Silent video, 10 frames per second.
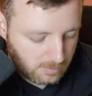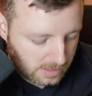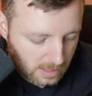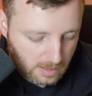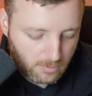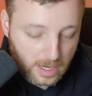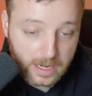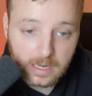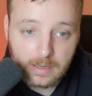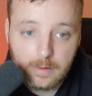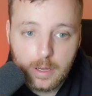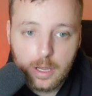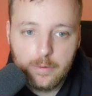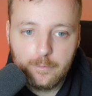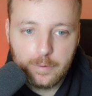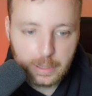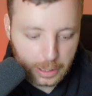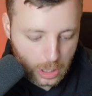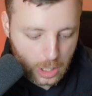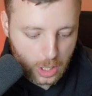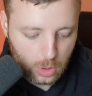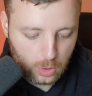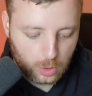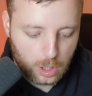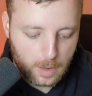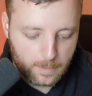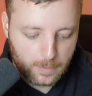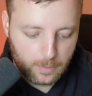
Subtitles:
we again write in VLOOKUP.